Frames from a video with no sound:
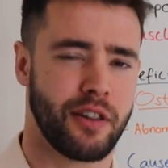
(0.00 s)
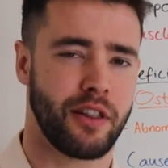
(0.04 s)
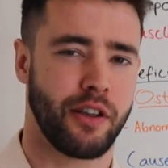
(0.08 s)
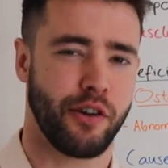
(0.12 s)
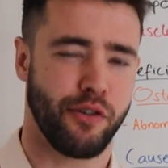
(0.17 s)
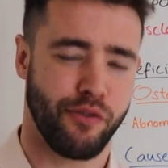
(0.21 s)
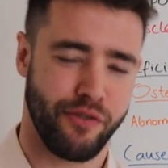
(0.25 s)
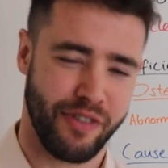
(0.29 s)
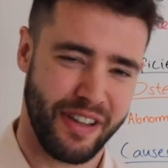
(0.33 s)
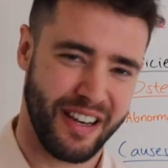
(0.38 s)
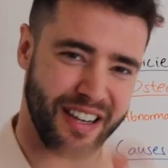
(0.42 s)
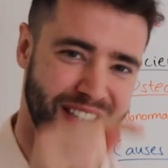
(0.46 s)

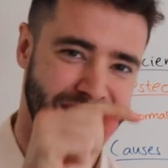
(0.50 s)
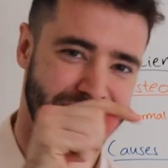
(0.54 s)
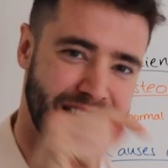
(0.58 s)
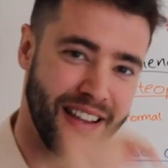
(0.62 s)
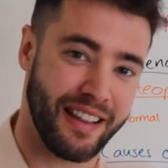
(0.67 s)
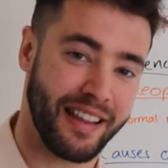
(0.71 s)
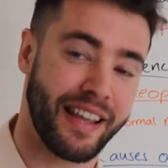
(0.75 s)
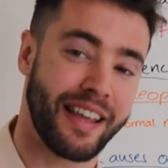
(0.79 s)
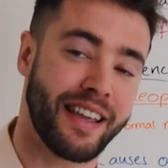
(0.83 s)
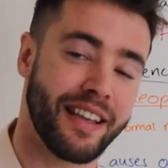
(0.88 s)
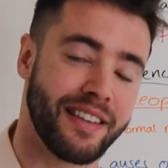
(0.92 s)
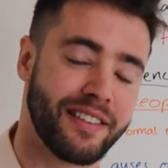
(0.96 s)
Leo Venus.
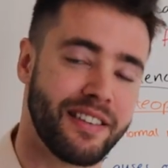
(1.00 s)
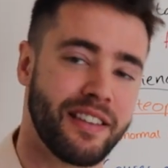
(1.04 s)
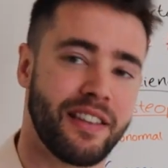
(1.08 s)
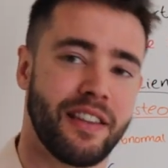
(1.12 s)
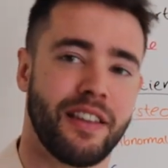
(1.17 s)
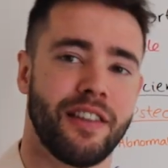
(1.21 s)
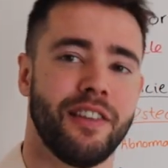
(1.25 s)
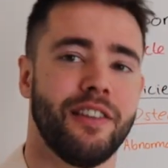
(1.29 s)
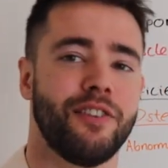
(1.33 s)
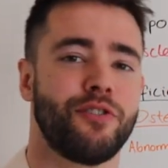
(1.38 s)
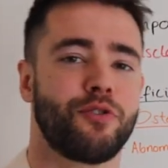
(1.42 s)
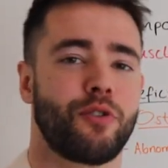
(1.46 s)
The link is in
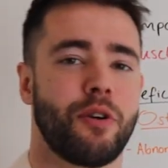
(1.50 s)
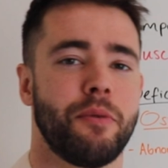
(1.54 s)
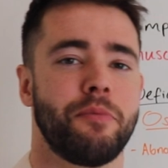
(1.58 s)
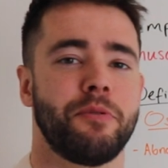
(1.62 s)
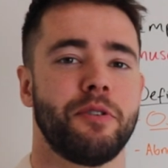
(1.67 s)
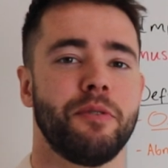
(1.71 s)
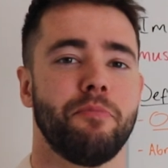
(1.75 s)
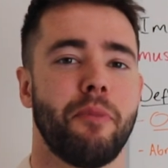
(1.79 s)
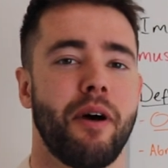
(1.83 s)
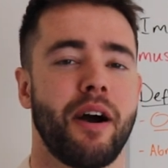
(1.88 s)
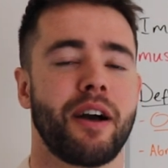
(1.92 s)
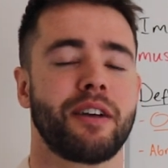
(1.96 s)
the
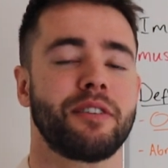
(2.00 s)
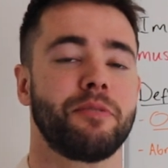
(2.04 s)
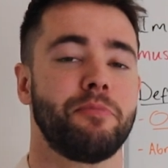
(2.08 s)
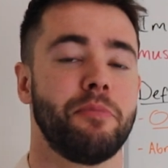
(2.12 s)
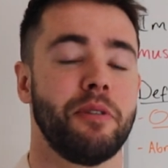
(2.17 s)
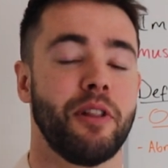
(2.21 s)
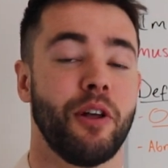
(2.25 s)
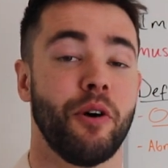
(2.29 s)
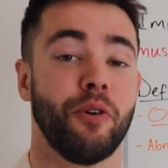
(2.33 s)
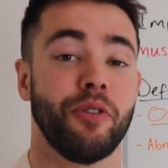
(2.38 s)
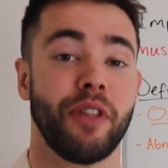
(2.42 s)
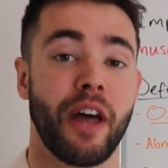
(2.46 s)
description box
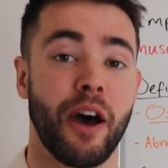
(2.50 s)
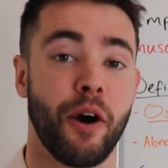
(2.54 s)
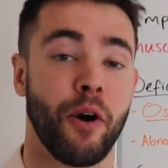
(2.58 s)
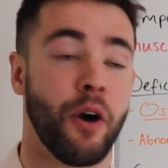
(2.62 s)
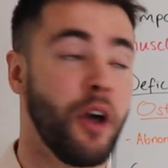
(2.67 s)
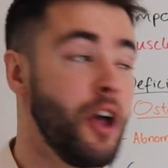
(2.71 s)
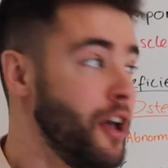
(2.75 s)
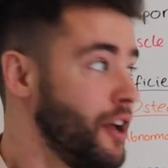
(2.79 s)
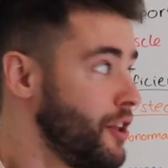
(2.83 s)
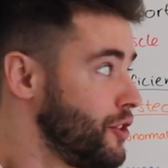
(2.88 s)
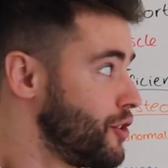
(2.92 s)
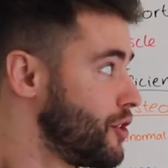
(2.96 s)
below. Now,
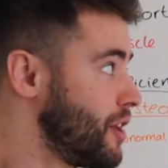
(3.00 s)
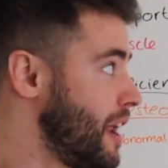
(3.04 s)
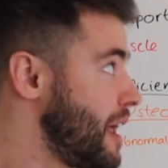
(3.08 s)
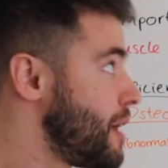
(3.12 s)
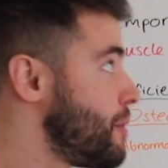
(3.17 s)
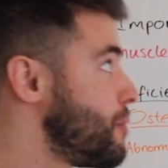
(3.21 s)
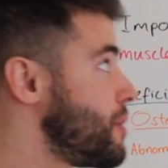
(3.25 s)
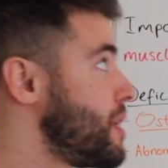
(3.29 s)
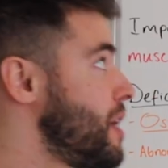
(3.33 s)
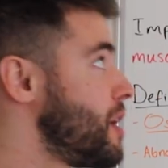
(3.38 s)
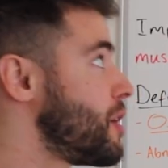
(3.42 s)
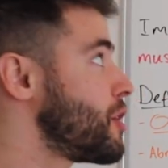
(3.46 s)
today
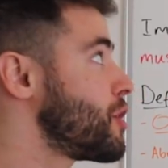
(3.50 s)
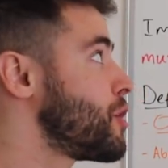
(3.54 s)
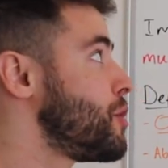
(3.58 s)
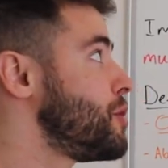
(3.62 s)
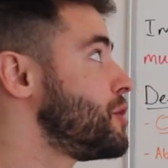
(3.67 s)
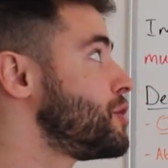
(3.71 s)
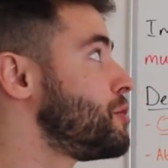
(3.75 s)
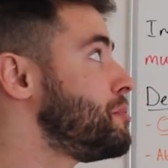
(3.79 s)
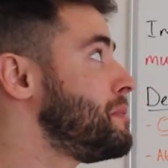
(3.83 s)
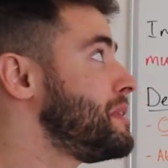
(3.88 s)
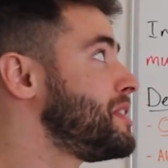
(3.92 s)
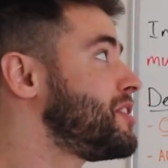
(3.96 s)
we are
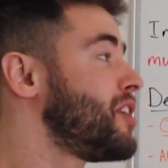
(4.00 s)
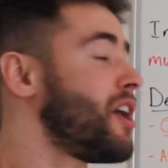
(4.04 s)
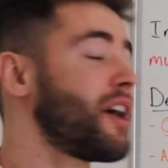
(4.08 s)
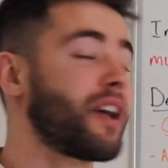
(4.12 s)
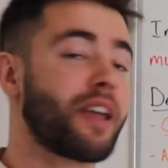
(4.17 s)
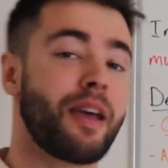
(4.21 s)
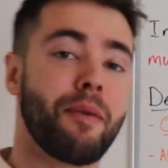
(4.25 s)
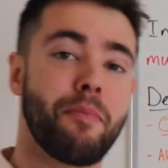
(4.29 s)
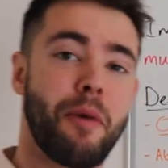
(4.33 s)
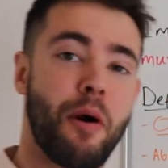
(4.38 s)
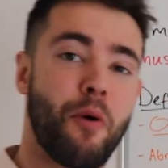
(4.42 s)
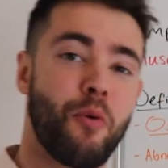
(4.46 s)
going to be
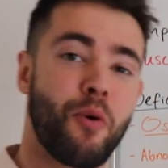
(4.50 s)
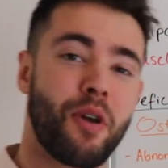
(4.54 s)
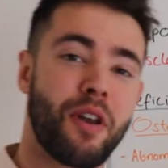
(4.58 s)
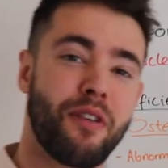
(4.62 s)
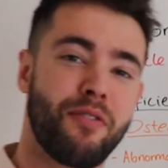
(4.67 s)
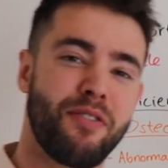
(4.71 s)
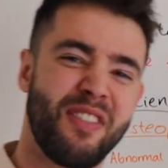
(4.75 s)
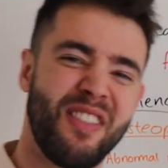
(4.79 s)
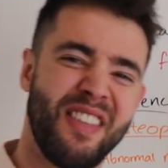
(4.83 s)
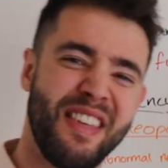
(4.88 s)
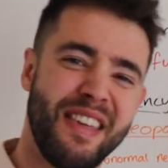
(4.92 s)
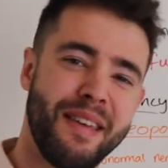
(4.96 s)
talking about one
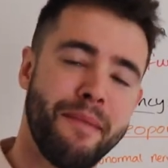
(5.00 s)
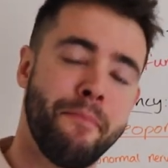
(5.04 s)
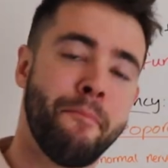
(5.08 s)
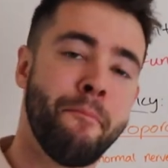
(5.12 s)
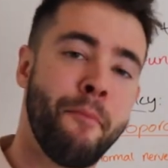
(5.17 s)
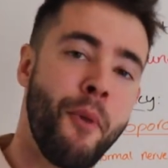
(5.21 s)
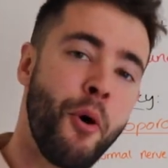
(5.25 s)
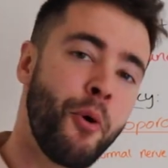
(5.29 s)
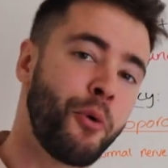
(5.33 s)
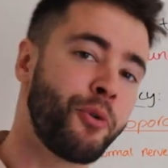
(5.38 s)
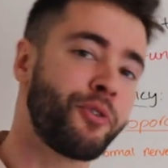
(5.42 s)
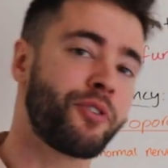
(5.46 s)
of the
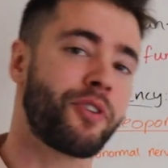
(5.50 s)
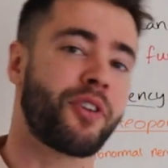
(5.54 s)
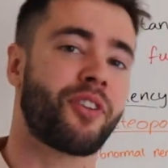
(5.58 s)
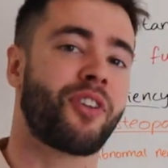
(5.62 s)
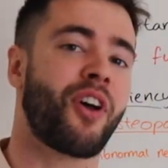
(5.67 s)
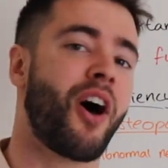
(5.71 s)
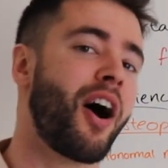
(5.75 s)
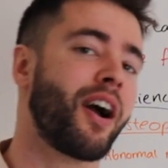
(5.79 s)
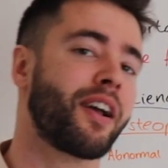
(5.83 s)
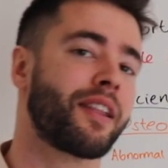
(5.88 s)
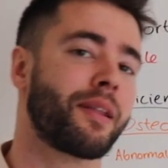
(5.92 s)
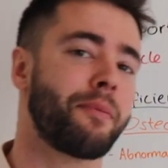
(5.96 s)
most
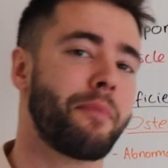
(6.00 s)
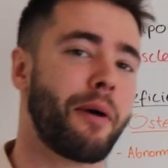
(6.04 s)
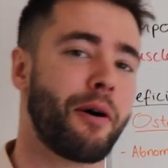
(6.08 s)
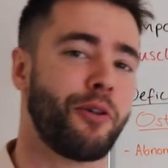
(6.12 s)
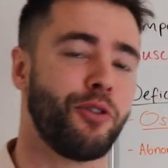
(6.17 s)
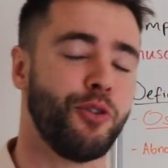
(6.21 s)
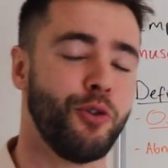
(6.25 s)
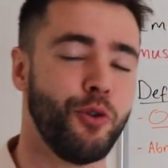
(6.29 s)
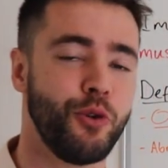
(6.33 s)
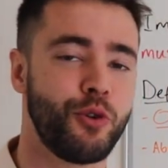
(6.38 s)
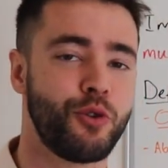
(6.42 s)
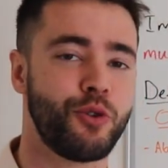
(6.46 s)
talked
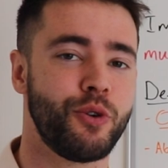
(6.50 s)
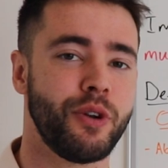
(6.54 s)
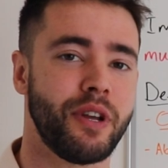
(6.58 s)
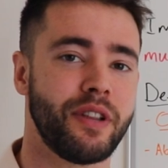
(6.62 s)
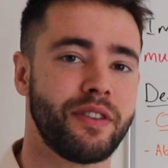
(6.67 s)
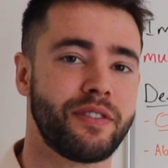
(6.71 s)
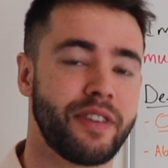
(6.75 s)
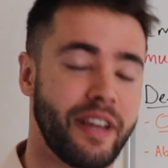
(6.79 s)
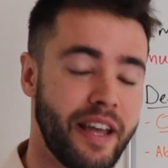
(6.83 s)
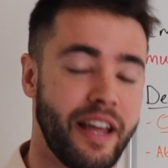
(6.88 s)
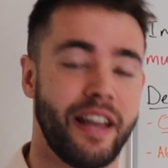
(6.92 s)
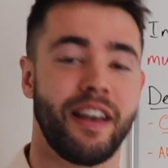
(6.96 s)
about
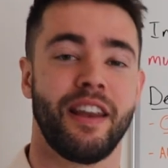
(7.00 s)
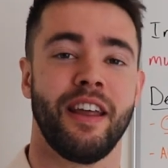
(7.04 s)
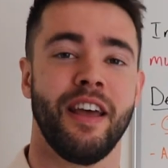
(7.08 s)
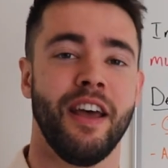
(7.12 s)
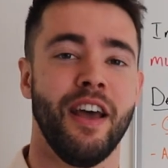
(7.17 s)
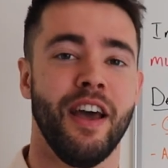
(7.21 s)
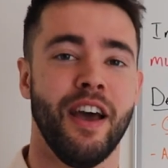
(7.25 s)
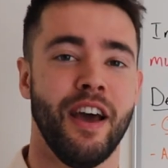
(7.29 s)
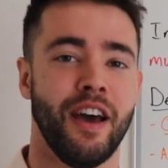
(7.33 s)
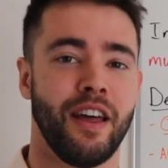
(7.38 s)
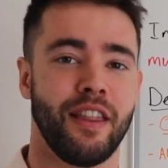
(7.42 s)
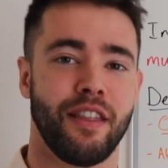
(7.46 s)
nutrients in
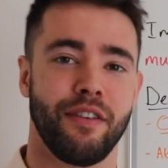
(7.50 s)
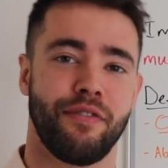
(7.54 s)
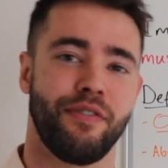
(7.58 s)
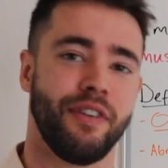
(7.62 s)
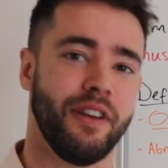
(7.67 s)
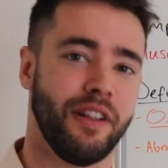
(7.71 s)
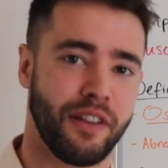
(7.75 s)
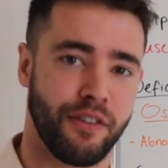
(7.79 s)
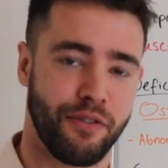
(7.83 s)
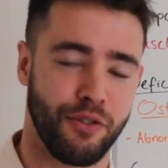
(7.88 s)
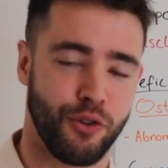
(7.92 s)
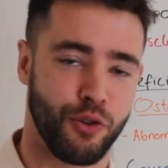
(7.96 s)
the
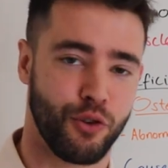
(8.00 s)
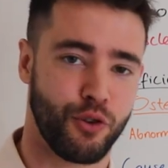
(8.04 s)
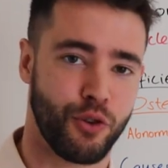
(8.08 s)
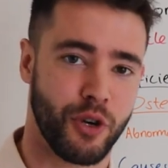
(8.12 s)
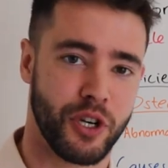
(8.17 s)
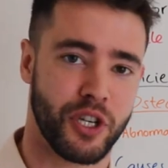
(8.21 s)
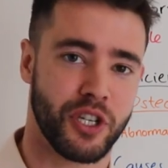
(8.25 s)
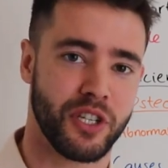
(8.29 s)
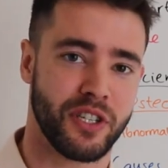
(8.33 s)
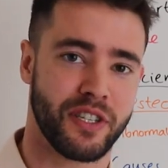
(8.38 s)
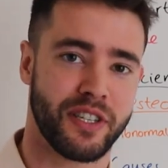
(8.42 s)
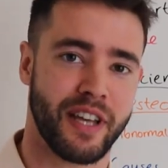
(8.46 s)
field of
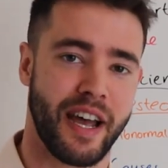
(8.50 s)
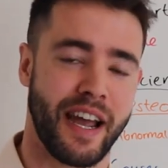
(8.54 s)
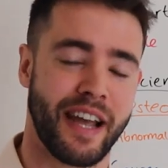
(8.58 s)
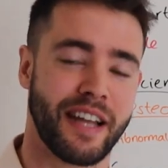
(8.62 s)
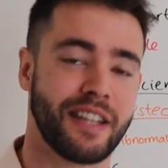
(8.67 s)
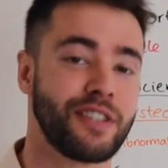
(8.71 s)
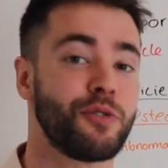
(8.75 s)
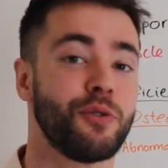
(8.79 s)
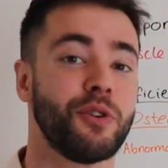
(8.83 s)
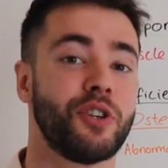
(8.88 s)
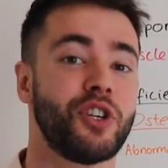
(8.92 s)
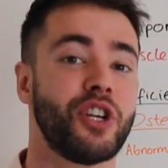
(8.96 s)
nutrition
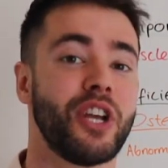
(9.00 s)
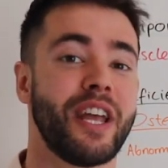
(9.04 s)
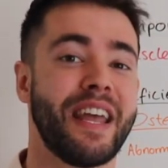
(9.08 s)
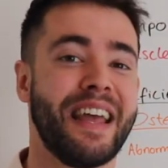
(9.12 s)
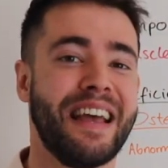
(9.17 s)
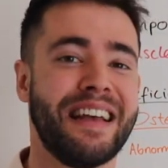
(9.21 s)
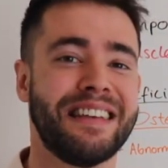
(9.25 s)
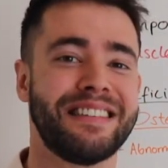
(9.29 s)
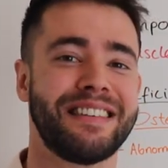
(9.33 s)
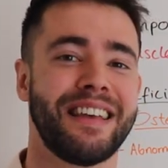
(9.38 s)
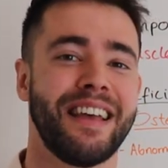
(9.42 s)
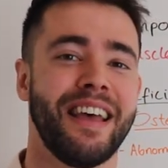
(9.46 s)
science, which
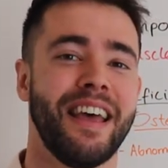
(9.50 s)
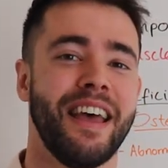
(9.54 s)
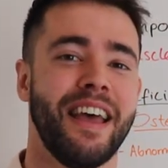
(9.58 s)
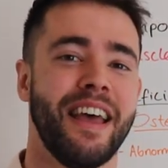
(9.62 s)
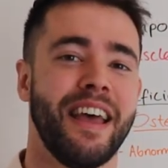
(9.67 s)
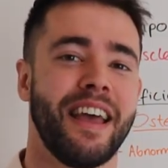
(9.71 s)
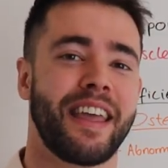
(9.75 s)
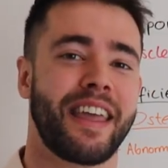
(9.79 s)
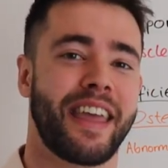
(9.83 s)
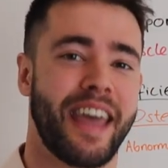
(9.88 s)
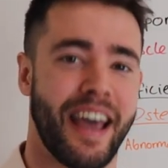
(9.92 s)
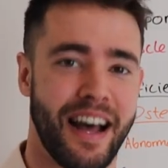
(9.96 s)
is
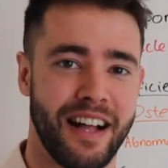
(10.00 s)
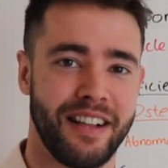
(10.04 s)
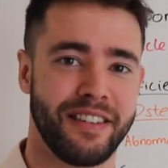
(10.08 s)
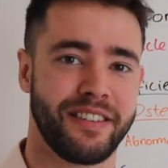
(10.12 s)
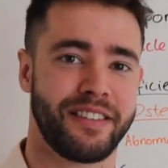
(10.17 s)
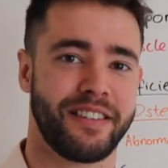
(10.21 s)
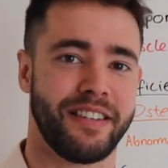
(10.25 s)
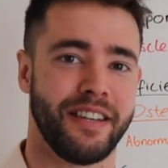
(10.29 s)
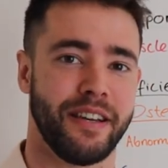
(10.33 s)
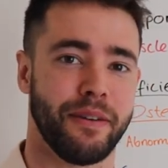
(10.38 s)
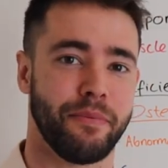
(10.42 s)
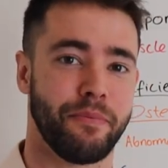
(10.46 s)

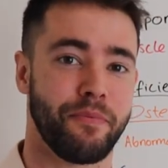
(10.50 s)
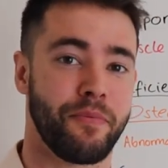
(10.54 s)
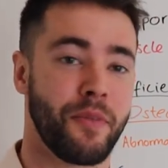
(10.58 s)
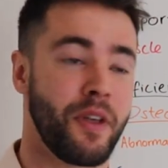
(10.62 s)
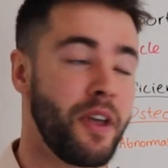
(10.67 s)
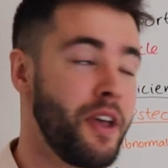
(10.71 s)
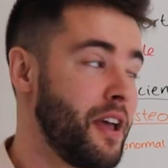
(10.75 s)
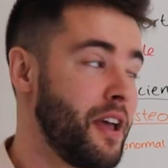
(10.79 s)
calcium.